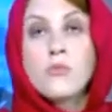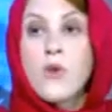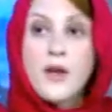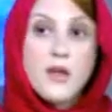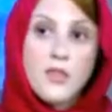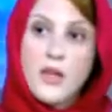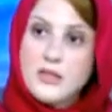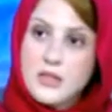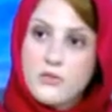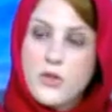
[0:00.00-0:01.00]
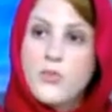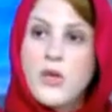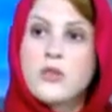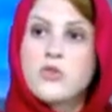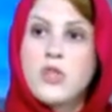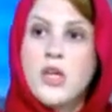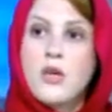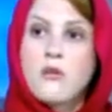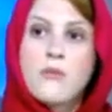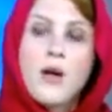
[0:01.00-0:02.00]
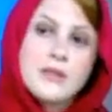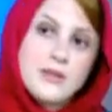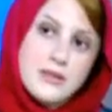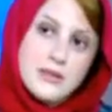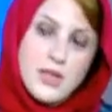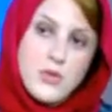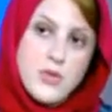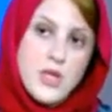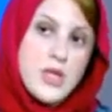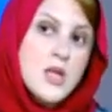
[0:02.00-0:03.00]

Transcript: writing a thesis for your PhD or a master's degree,